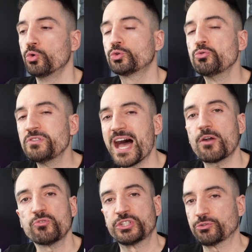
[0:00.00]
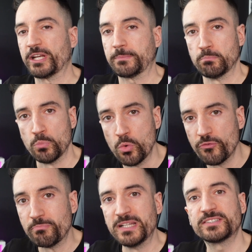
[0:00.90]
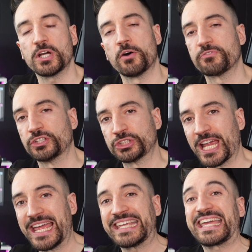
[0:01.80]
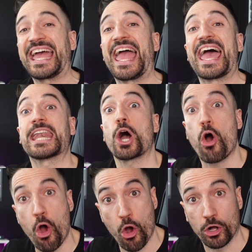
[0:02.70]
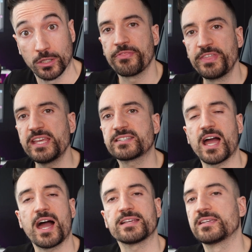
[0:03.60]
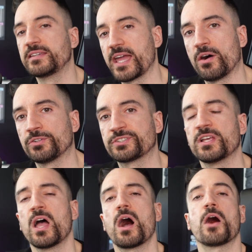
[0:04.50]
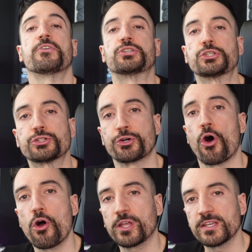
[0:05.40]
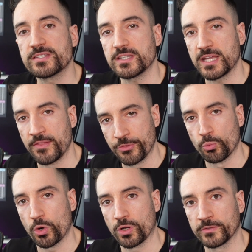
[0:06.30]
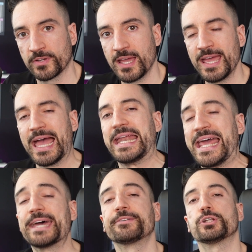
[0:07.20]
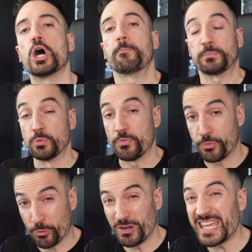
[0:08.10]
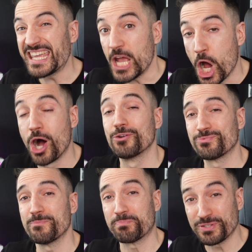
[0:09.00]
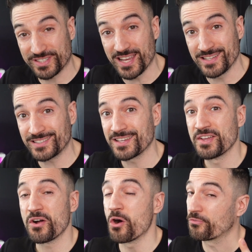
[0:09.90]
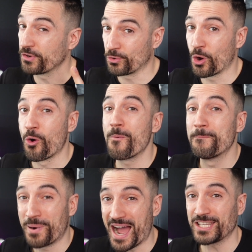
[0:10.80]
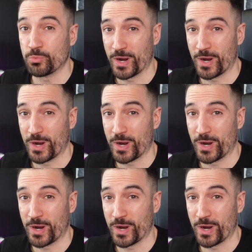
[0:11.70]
who do not restrict movement of the shank at all. These guys and gals are the strongest in the world and handle up to 300% of their own body